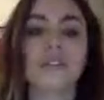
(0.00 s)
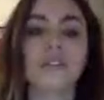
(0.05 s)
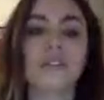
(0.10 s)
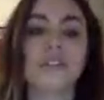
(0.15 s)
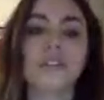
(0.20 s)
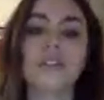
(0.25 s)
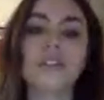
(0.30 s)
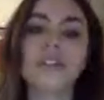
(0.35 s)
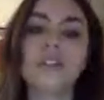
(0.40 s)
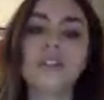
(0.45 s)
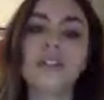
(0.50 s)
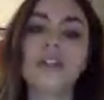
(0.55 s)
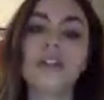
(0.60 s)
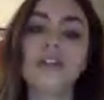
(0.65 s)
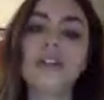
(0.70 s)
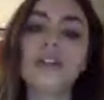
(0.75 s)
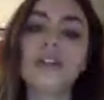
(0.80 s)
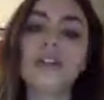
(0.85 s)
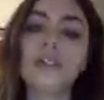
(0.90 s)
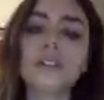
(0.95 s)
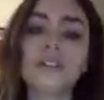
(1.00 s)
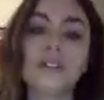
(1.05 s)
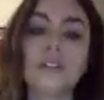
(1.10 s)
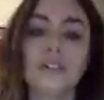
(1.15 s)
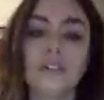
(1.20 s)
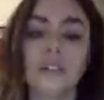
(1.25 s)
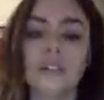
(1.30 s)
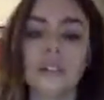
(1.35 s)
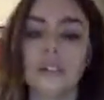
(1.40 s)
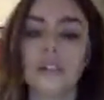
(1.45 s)
risk it all.
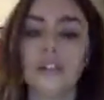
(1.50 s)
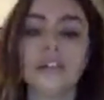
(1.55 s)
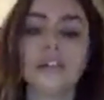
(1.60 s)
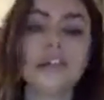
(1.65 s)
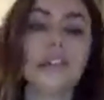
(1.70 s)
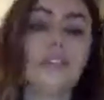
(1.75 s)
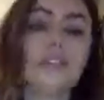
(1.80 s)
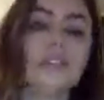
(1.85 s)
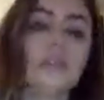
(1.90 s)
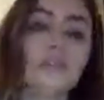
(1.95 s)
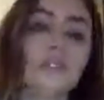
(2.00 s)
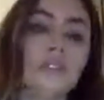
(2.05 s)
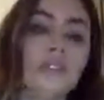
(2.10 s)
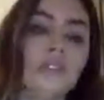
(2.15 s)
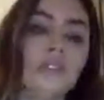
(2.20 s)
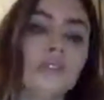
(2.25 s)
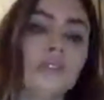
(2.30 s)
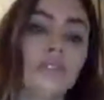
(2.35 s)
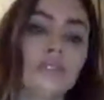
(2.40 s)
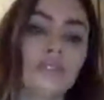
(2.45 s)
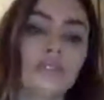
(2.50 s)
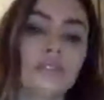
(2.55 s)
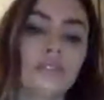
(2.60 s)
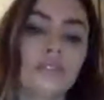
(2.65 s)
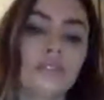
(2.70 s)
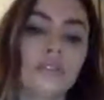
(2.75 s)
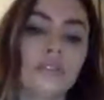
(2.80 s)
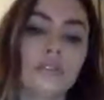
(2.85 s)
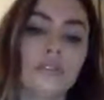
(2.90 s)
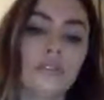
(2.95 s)
Just tell me nothing
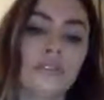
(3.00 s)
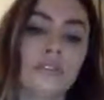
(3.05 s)
more.